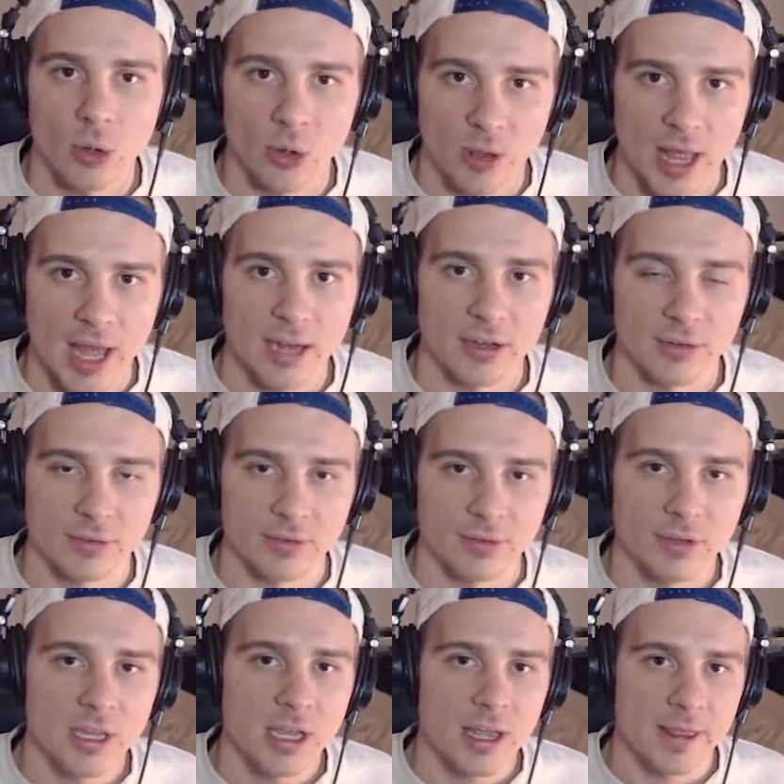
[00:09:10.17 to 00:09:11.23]
lot of
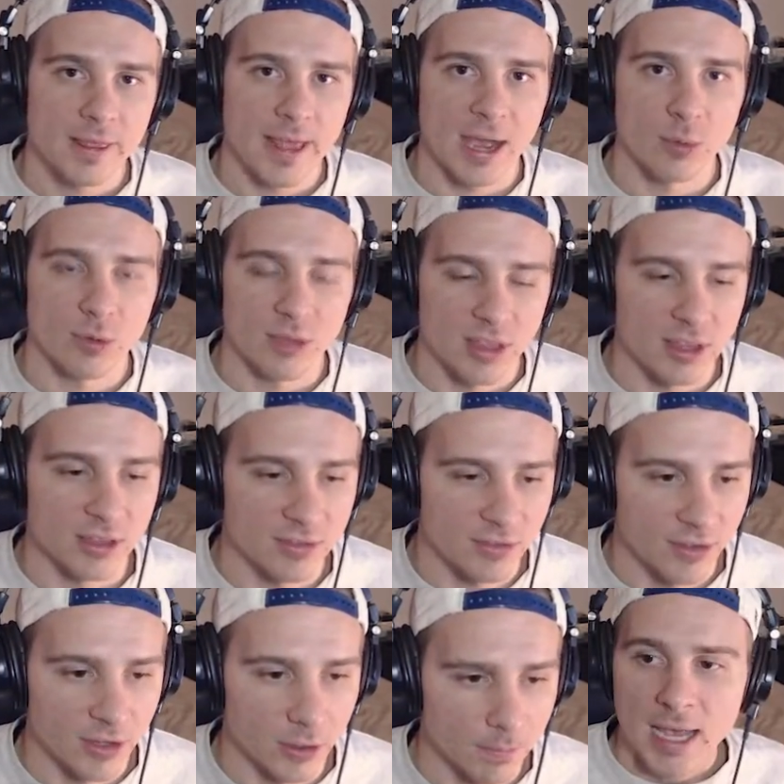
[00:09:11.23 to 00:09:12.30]
that within the
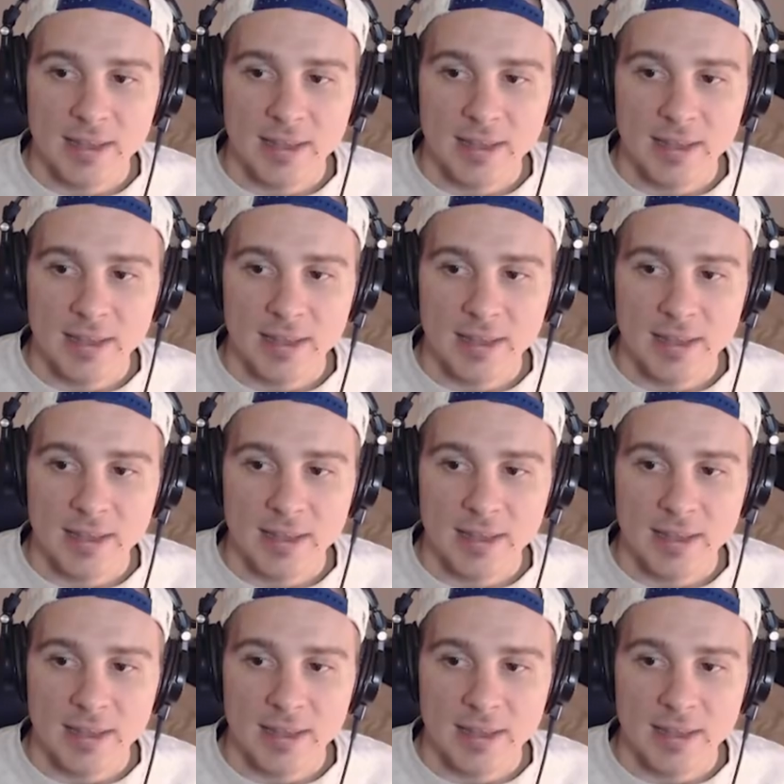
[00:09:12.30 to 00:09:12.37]
film.